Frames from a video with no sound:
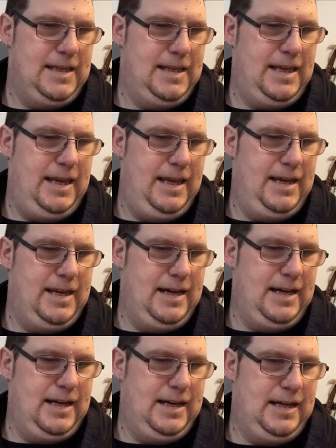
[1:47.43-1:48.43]
the
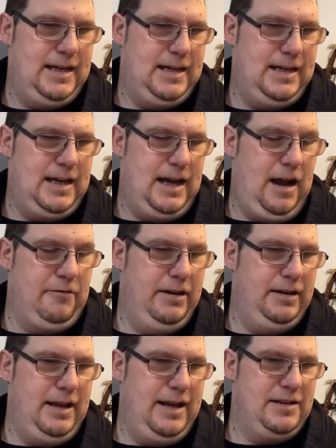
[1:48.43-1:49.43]
uh, I
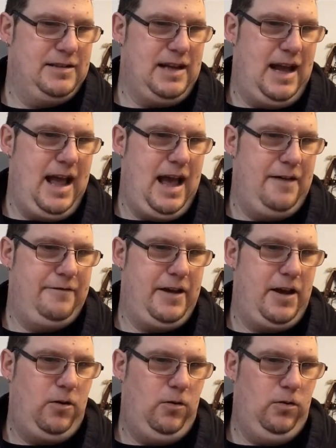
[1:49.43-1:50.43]
realized I have
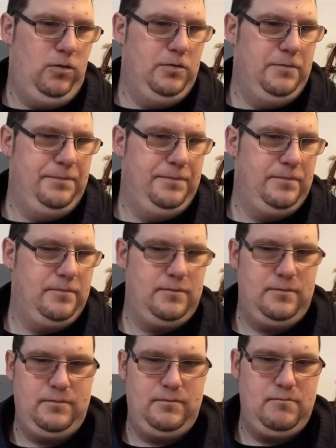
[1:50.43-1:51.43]
a whole
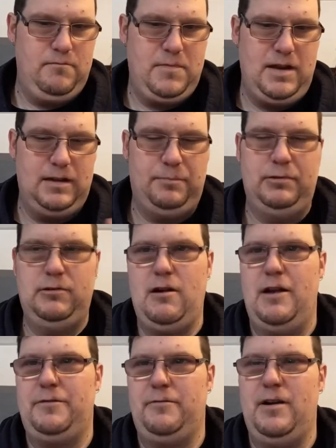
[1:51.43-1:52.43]
kind of
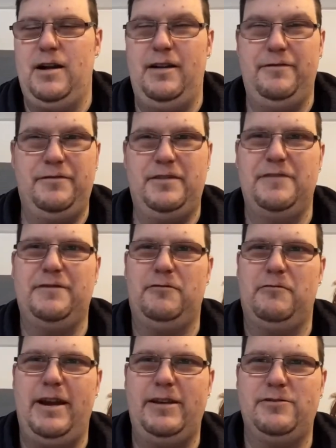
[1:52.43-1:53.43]
plethora of
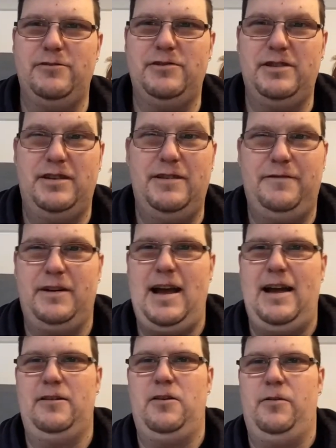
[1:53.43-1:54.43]
different razors and different
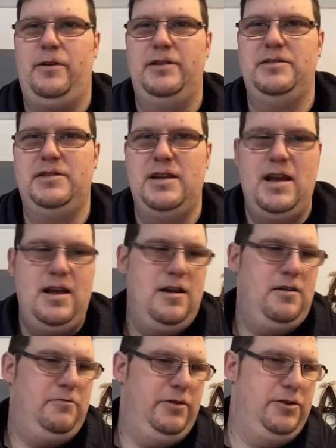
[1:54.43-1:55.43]
categories,
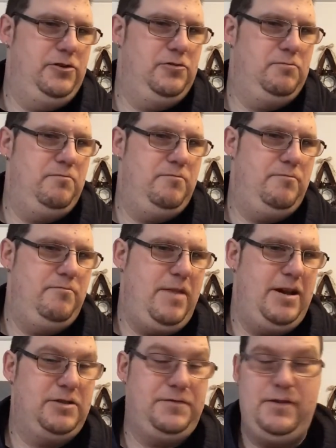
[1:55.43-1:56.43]
which
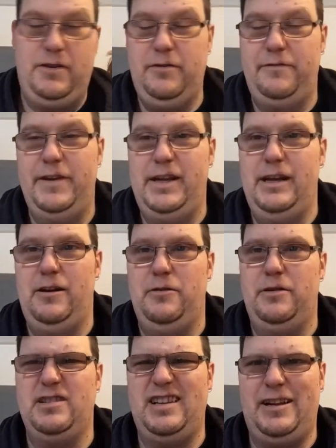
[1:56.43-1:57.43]
makes for a good
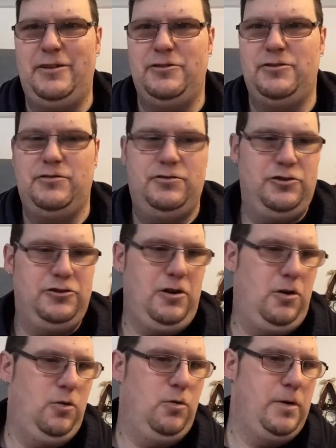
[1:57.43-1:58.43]
video because I can
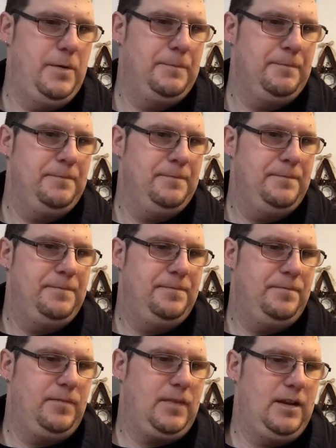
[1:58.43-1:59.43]
show
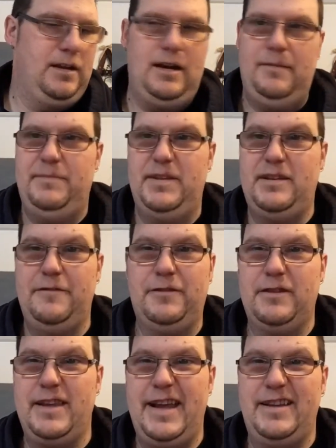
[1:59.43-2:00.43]
uh, the
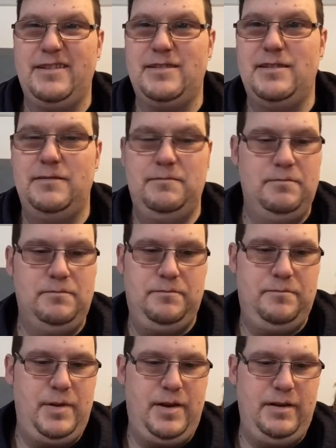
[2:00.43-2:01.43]
different things
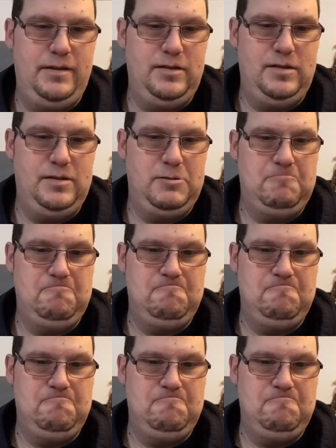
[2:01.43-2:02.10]
because,